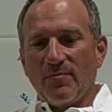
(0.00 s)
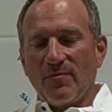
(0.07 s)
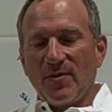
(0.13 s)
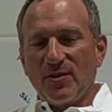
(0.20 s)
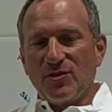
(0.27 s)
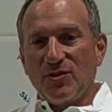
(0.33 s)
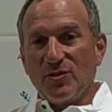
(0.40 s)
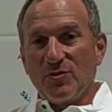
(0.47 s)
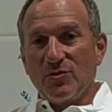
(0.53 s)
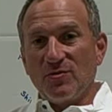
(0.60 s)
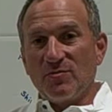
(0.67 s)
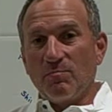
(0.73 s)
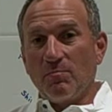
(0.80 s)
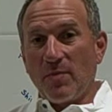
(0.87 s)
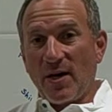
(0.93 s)
that you
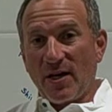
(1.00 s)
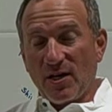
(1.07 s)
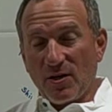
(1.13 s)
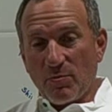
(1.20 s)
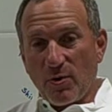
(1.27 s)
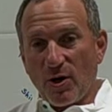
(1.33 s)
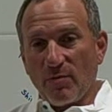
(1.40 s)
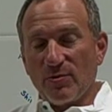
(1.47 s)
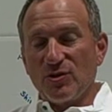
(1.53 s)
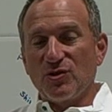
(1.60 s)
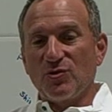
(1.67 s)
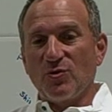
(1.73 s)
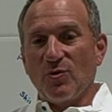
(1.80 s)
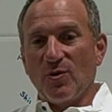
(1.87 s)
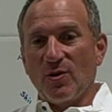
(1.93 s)
buy in a department
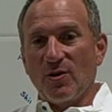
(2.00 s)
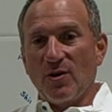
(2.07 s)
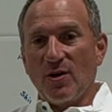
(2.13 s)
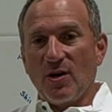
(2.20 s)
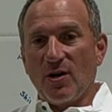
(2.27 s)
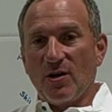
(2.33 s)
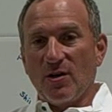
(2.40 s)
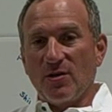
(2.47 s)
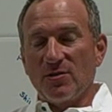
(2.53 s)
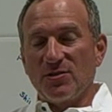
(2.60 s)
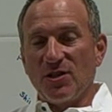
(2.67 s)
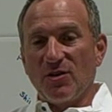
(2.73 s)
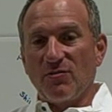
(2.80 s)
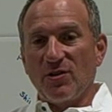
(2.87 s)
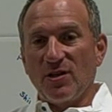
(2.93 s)
store are
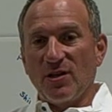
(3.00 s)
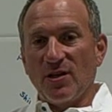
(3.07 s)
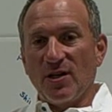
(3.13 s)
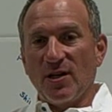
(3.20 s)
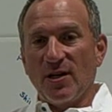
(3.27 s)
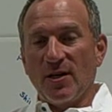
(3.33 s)
generally